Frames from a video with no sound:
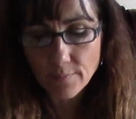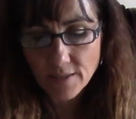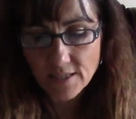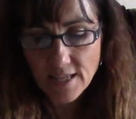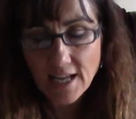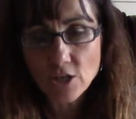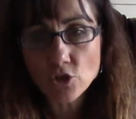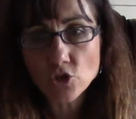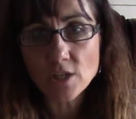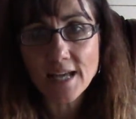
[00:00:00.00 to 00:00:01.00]
because that
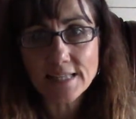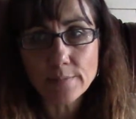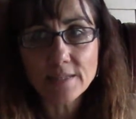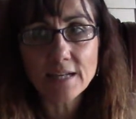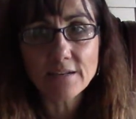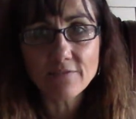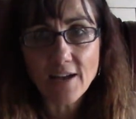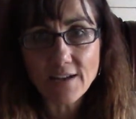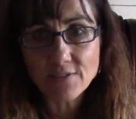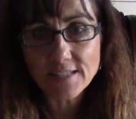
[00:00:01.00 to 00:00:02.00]
usually has to be done in
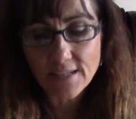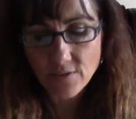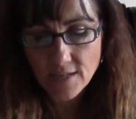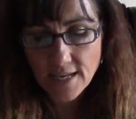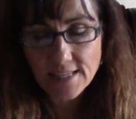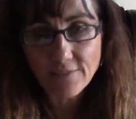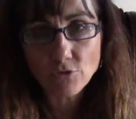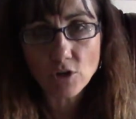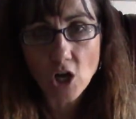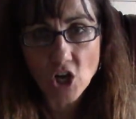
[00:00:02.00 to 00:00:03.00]
5 to 7 days
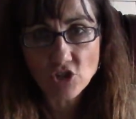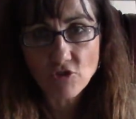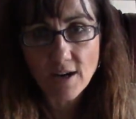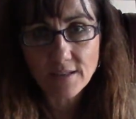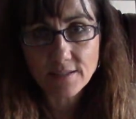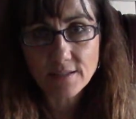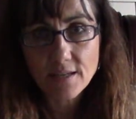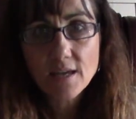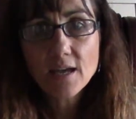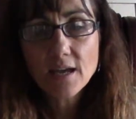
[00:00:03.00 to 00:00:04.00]
after a contract,
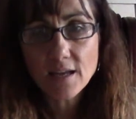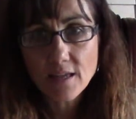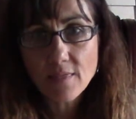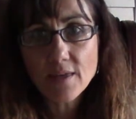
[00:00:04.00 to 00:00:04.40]
and